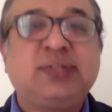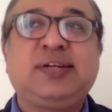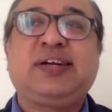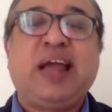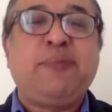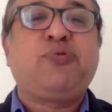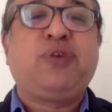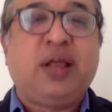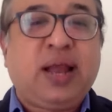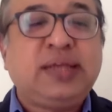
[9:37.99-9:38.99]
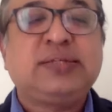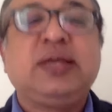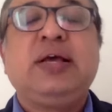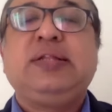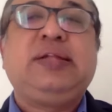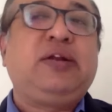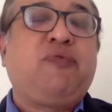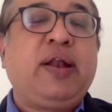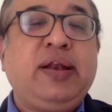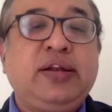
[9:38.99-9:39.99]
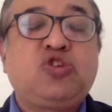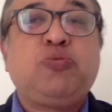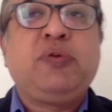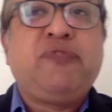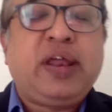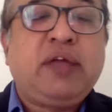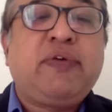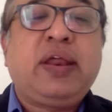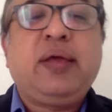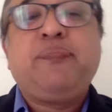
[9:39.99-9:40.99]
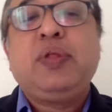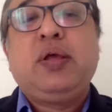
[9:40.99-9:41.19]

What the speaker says: It's a time to realize that one needs to be very, very